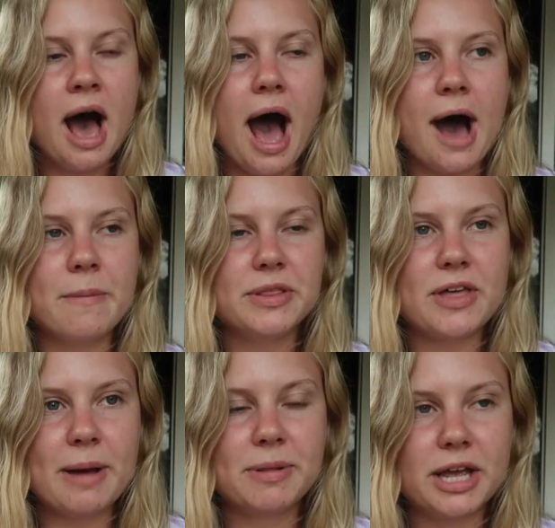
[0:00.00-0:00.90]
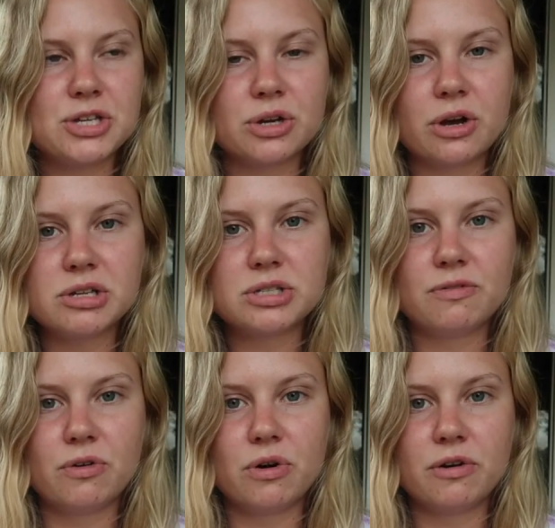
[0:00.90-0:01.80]
The application cost
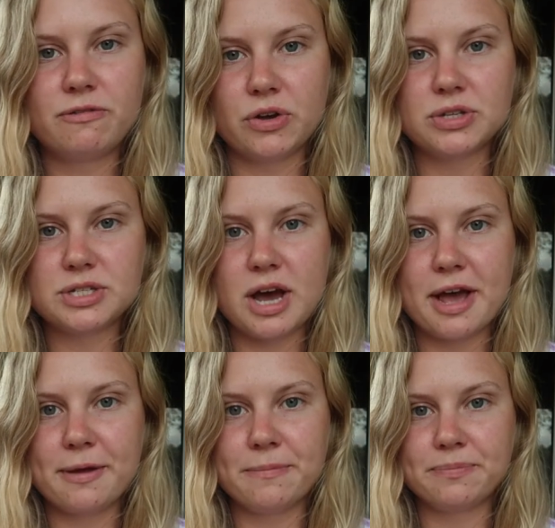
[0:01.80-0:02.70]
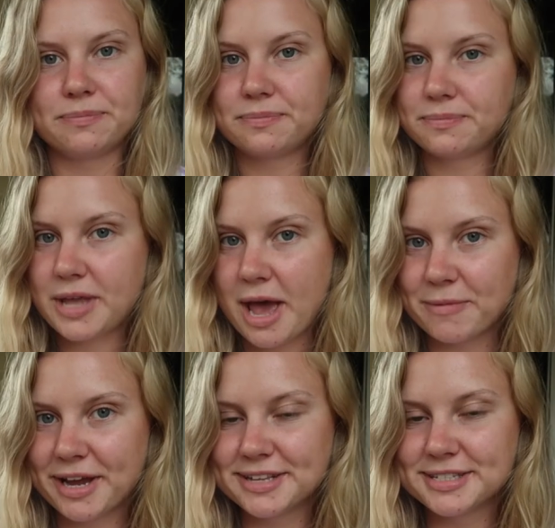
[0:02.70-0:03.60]
for first time
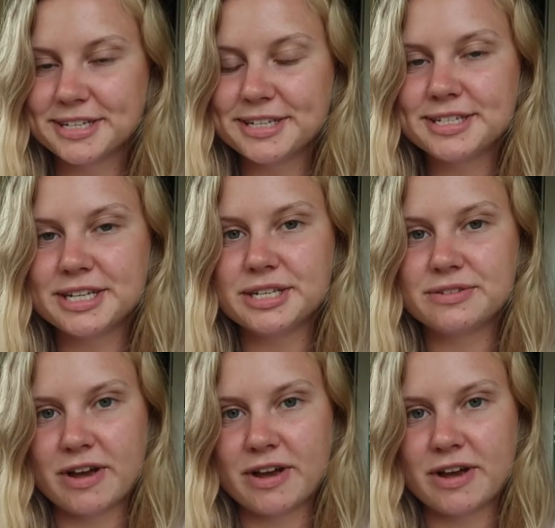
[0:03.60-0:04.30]
camp counselors is